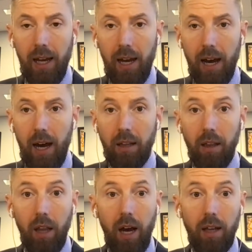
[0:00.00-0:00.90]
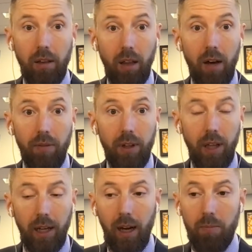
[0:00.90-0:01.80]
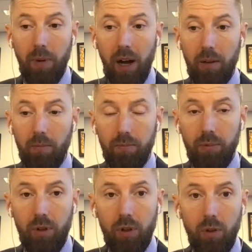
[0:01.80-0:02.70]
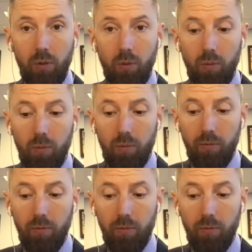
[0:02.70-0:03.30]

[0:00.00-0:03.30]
I love it. Like I do